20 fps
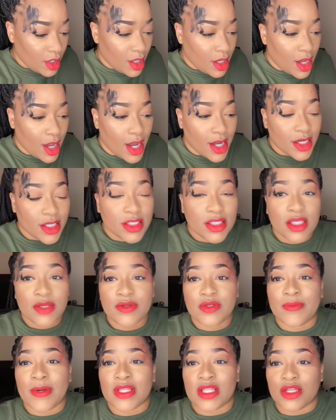I honestly was
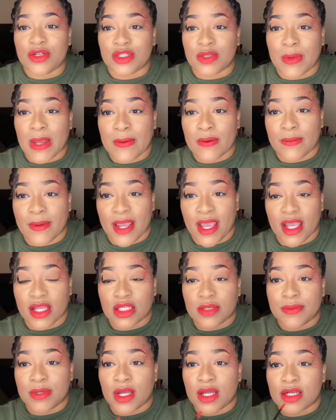about to use a paper bag, to
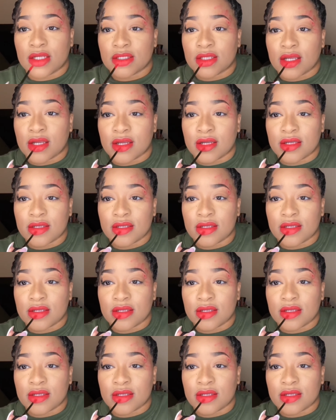be honest, guys.